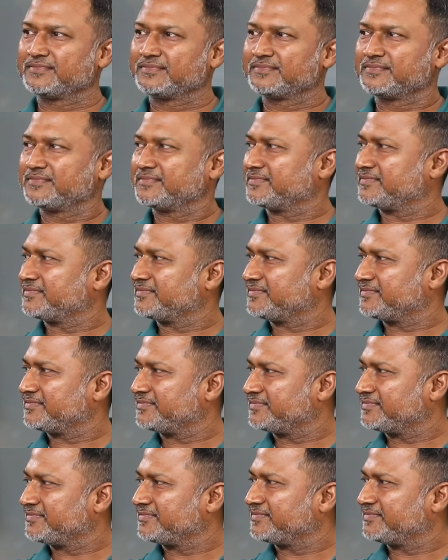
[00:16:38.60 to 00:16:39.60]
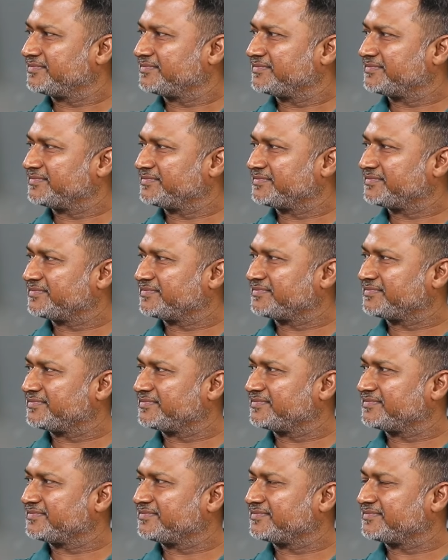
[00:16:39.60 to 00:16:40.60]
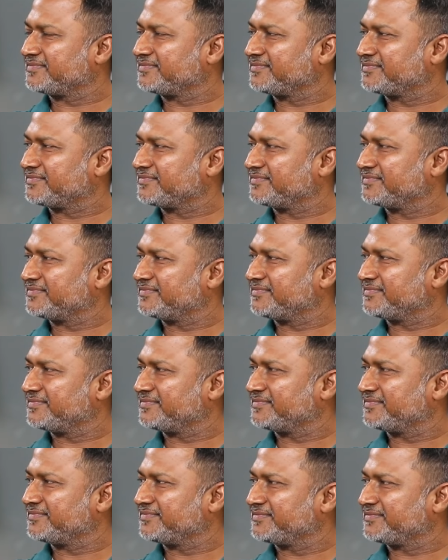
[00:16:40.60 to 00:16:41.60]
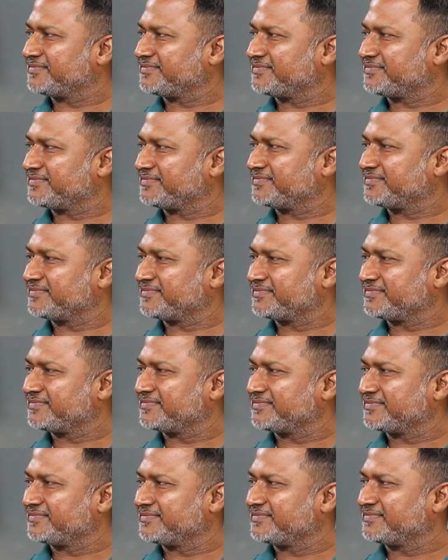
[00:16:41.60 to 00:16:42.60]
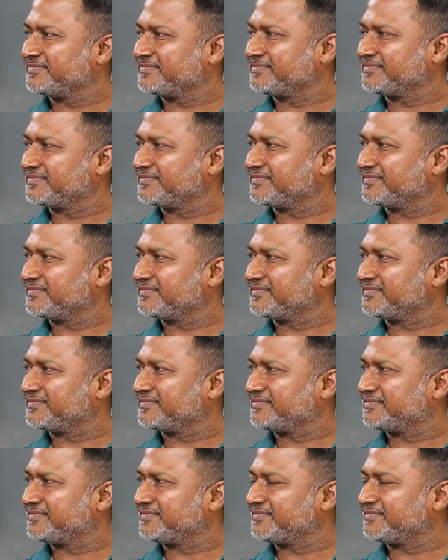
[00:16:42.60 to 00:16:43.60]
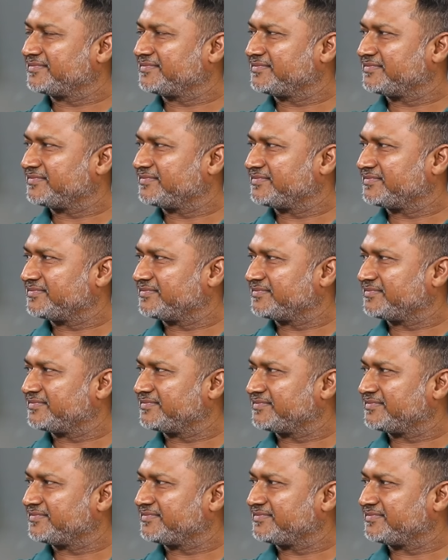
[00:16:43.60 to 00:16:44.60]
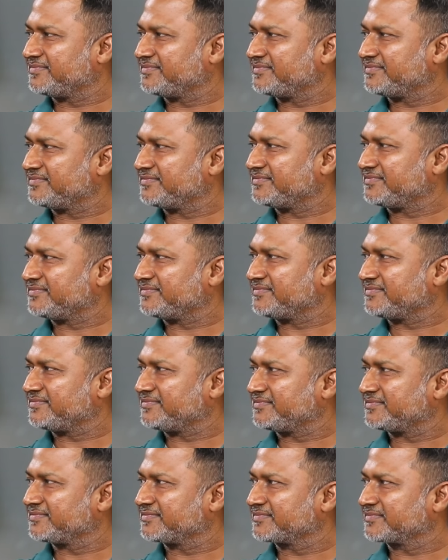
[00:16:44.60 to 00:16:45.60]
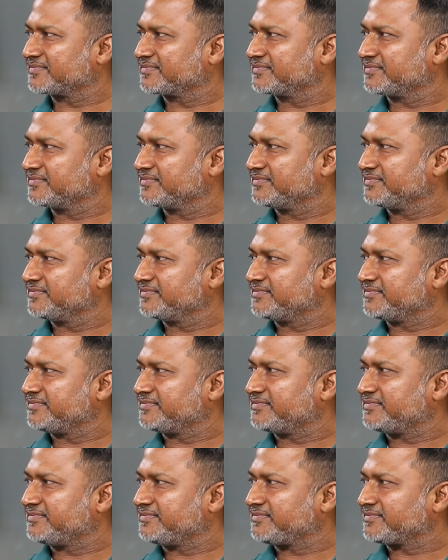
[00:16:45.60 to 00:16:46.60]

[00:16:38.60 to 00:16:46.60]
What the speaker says: [no speech]